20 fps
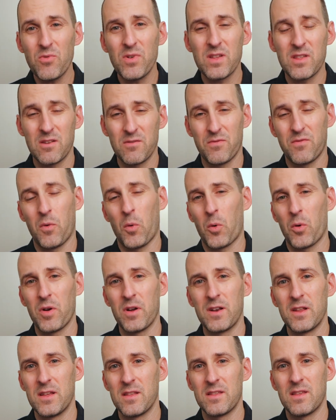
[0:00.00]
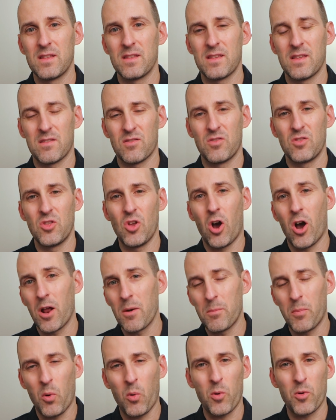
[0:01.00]
reason for it is it's
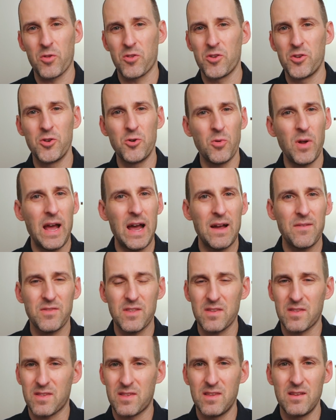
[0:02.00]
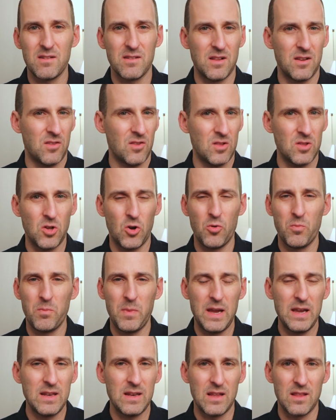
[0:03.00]
non-porous, so you don't have to seal it. It's low
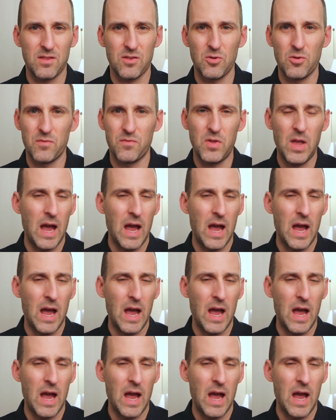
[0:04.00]
maintenance. So if you